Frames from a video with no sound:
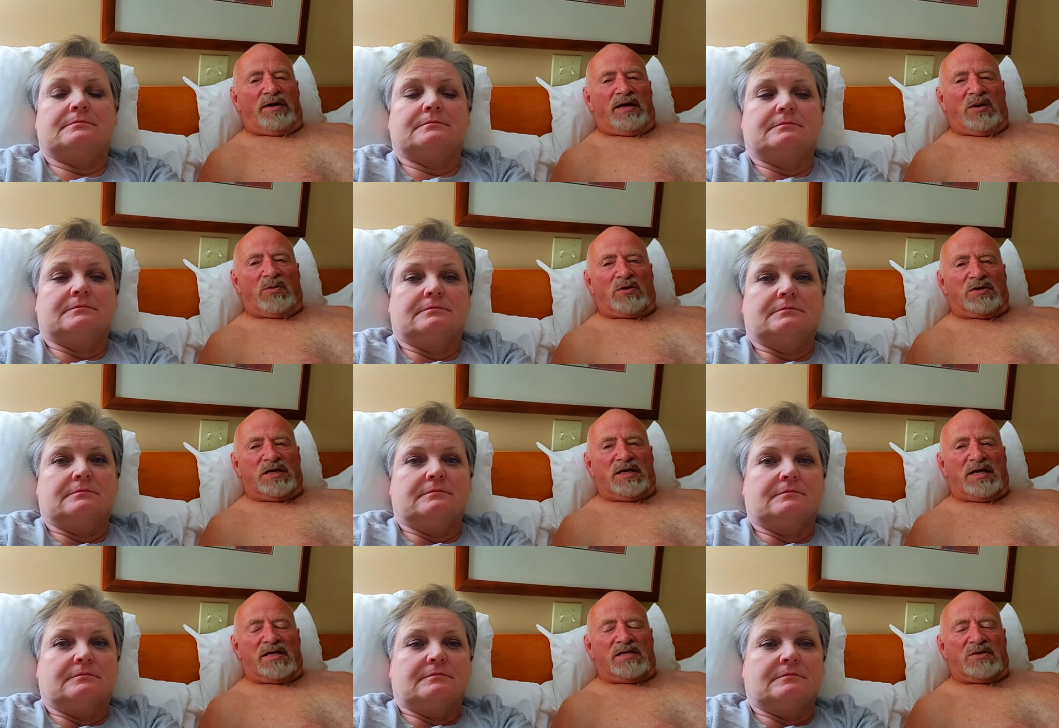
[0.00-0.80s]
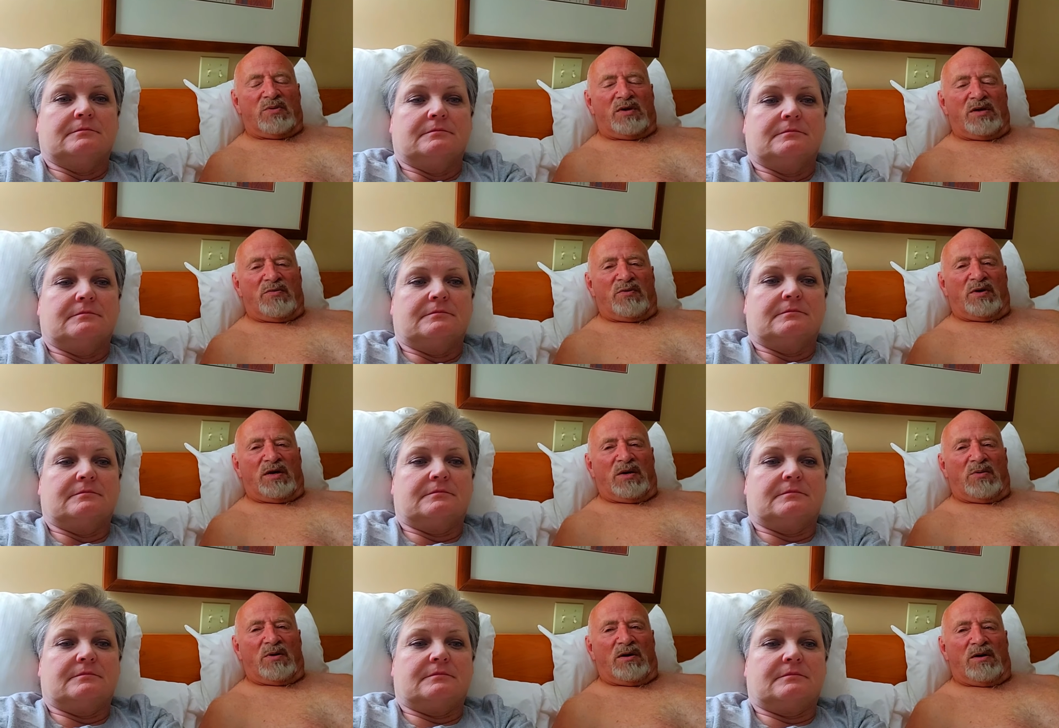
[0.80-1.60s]
Speaker 1: now where she needs 24
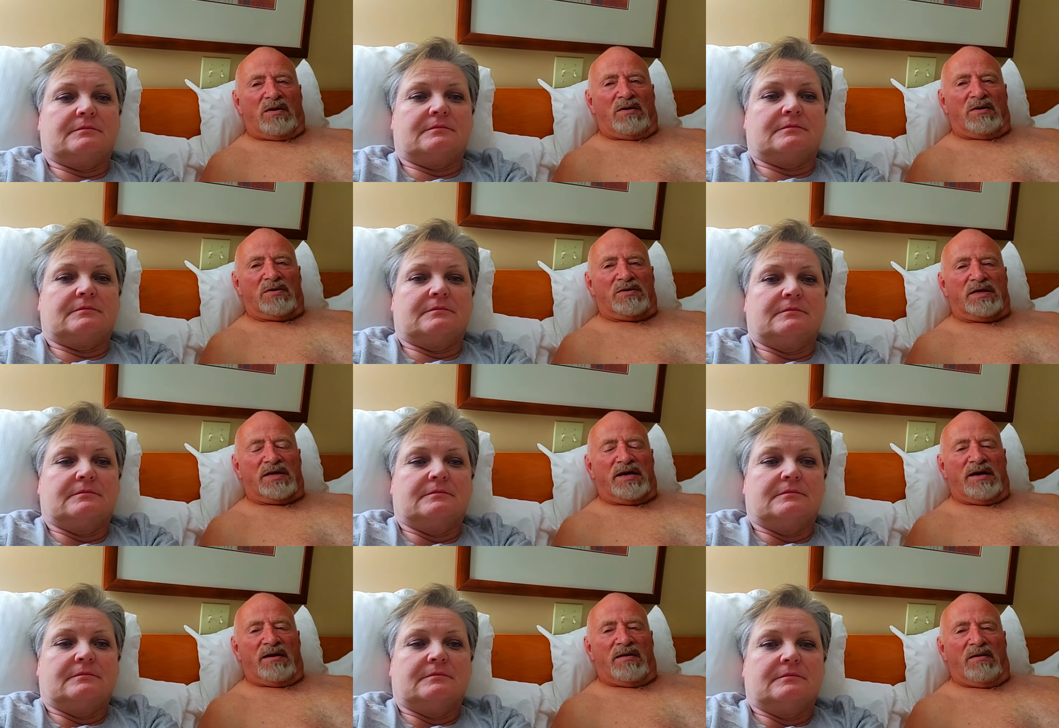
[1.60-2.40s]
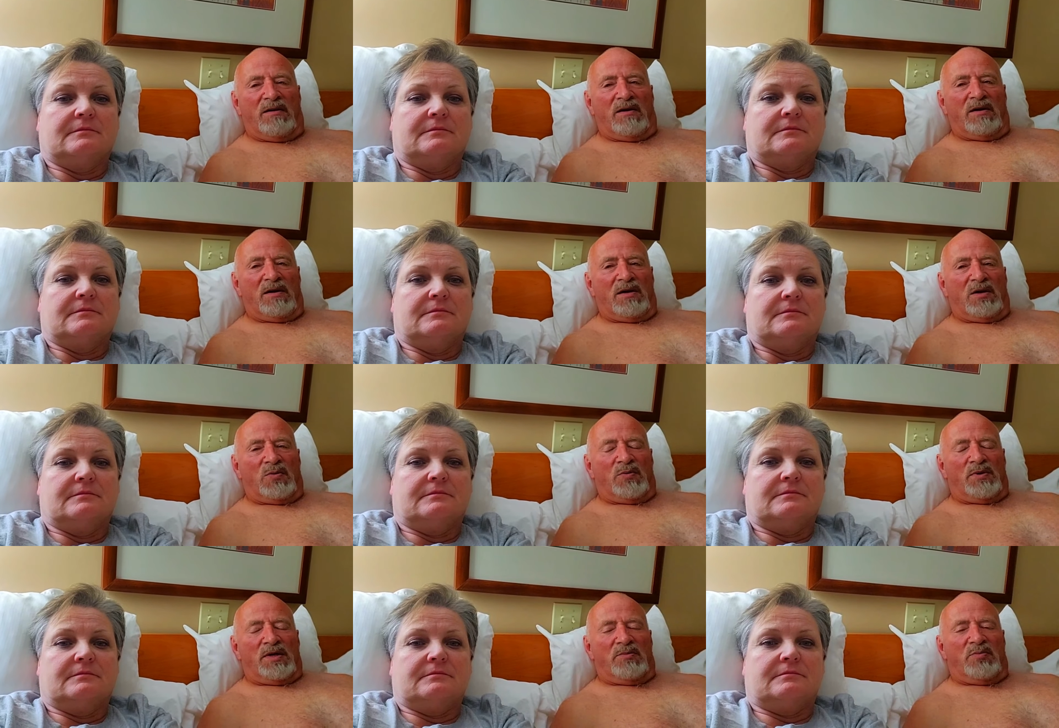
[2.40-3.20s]
hour nursing care.
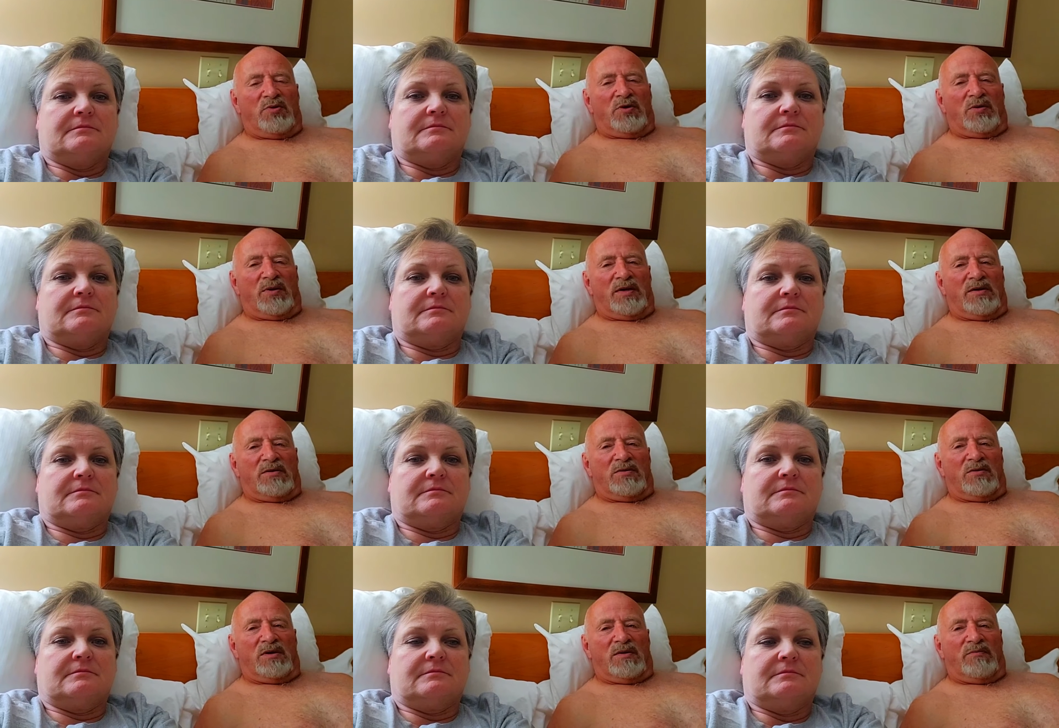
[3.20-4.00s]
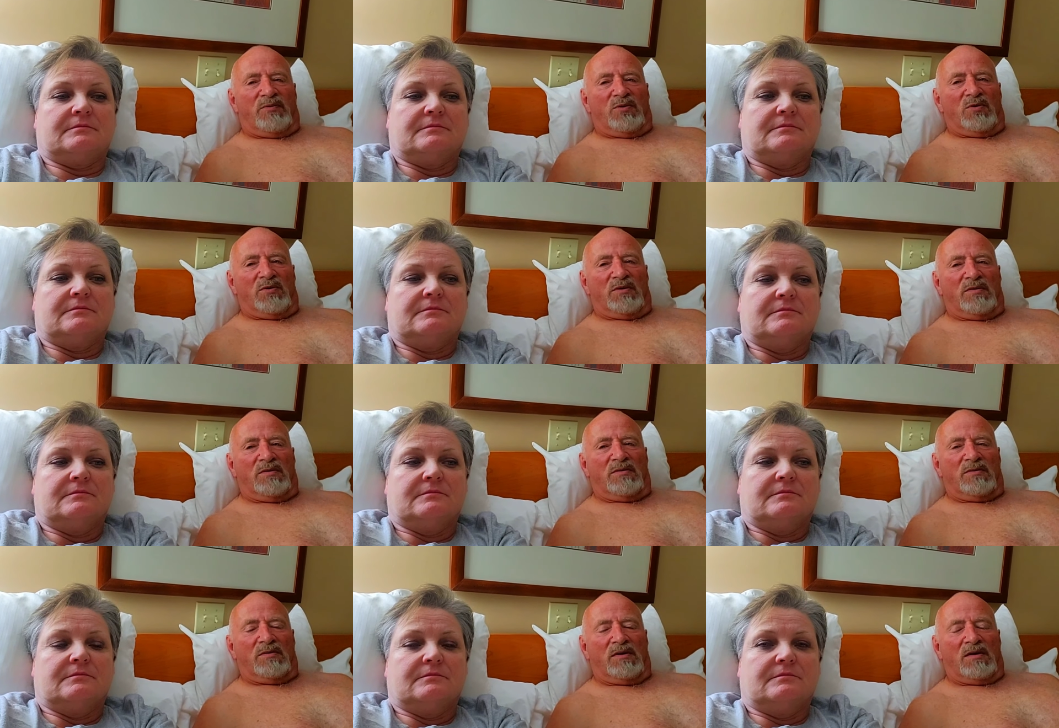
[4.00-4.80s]
We had to put her into a full,
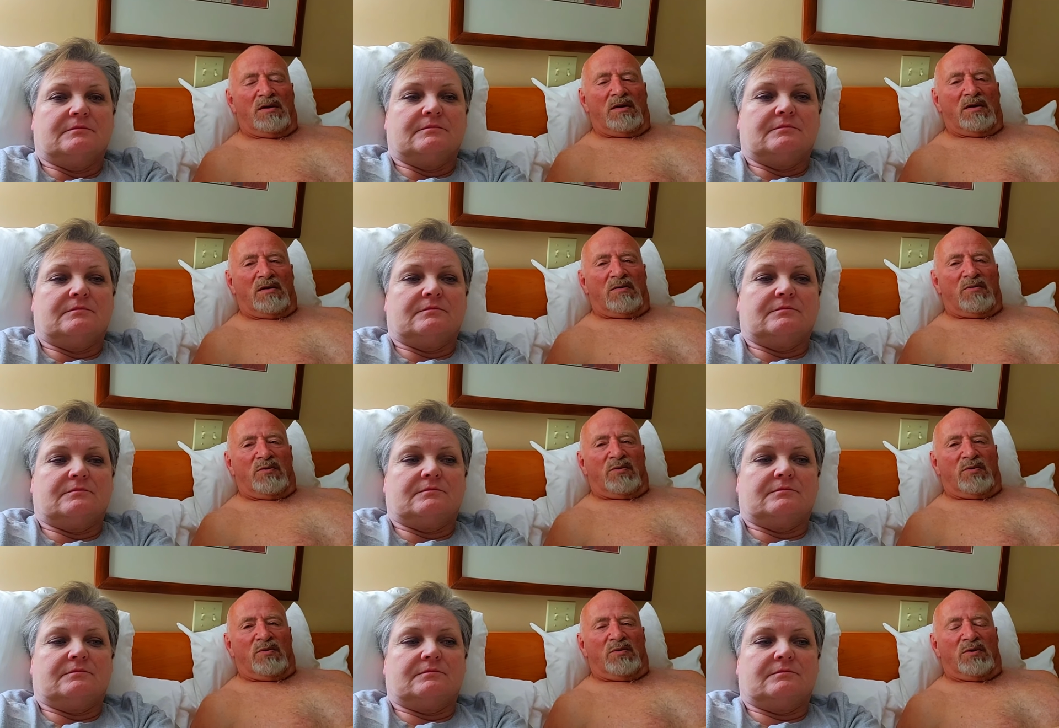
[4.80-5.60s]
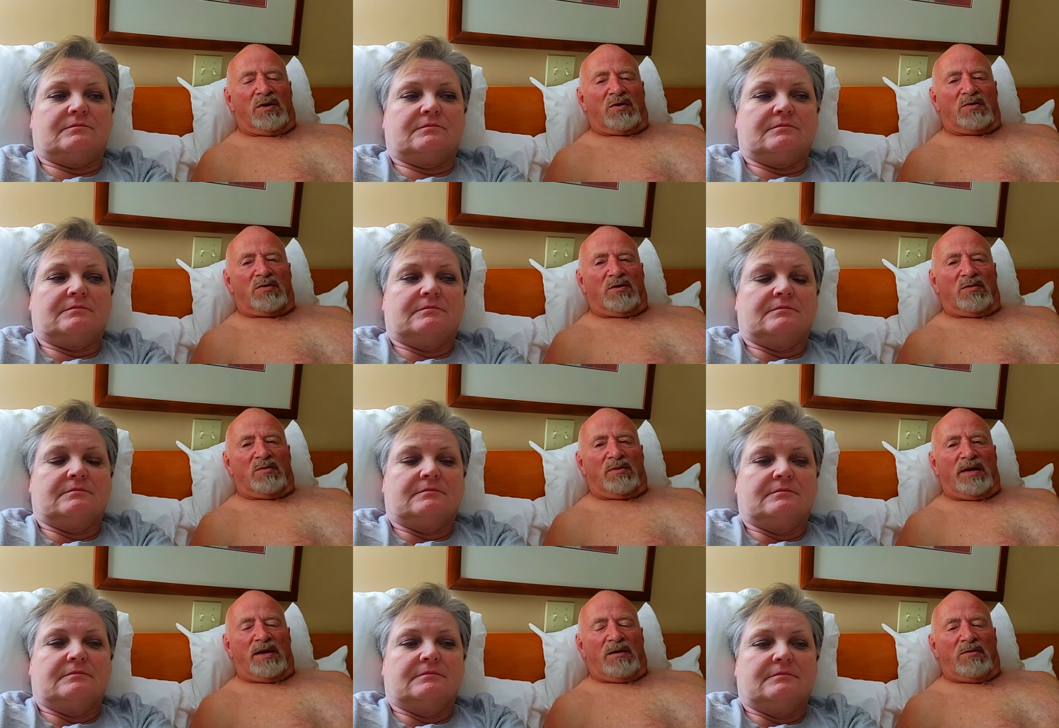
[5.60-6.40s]
full long term
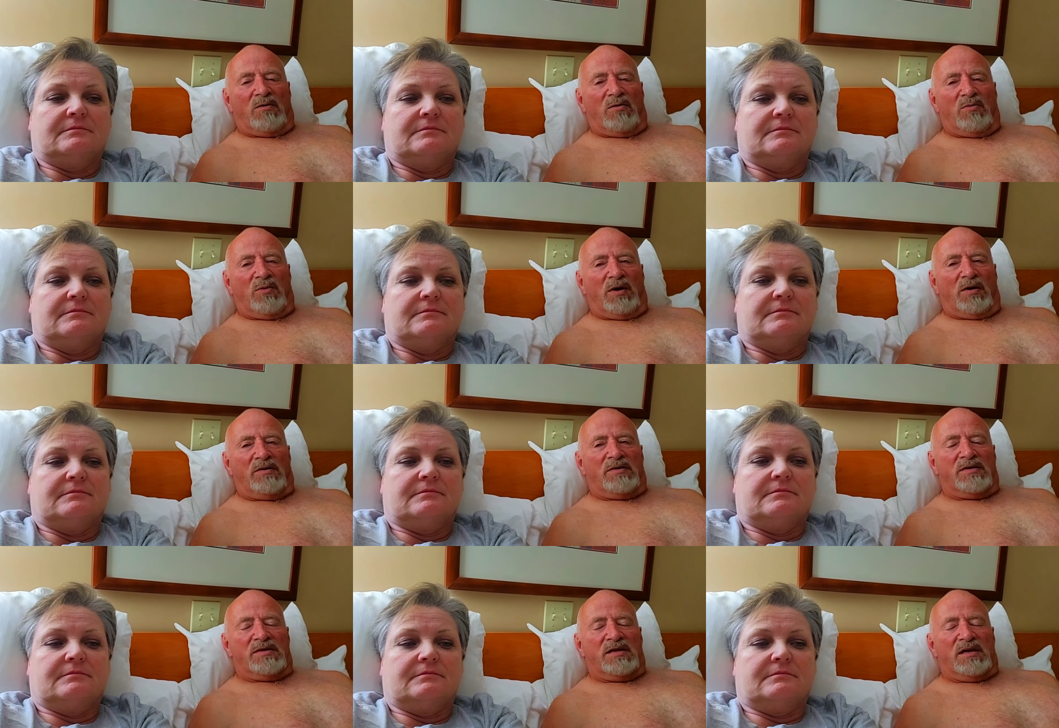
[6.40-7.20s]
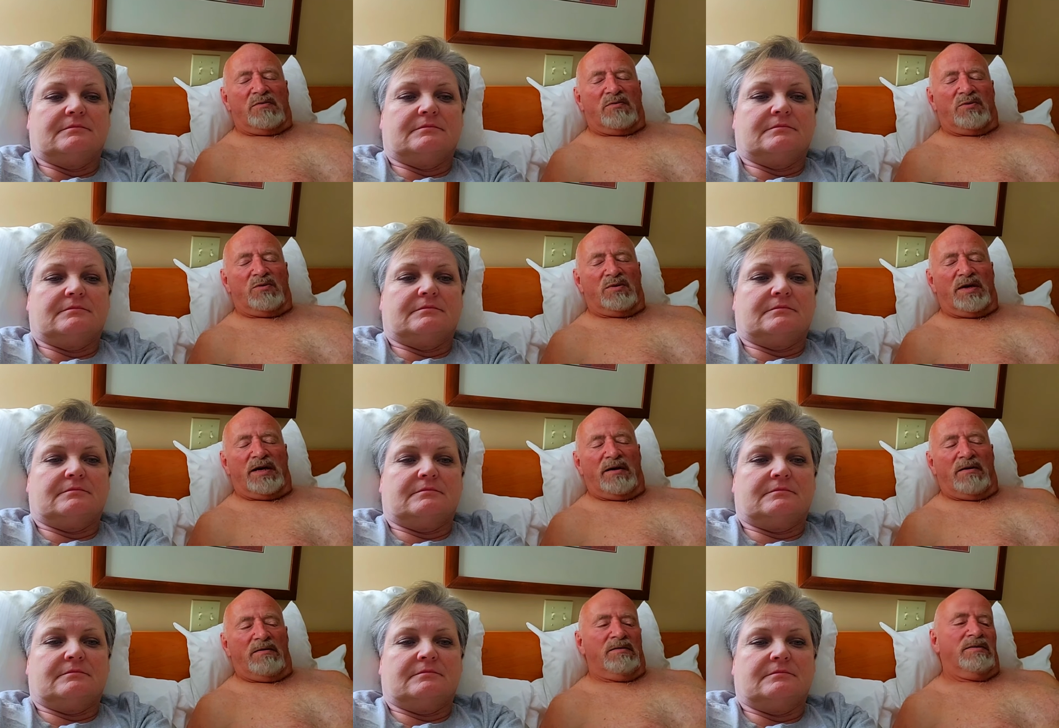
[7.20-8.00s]
care home where she's got full
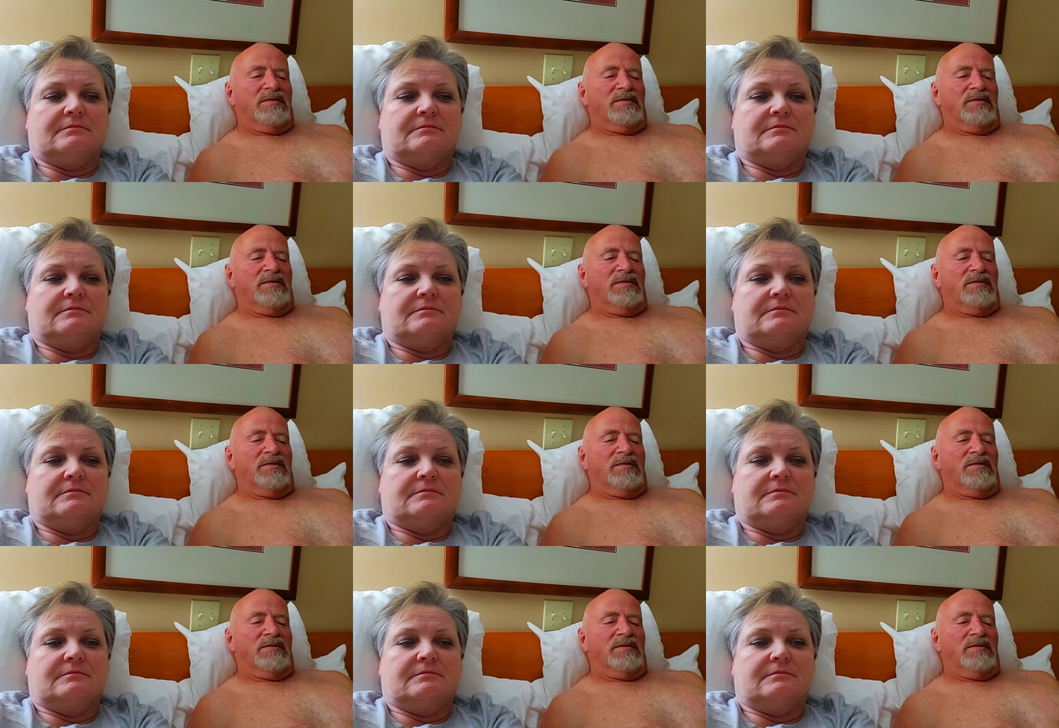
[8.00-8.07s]
care.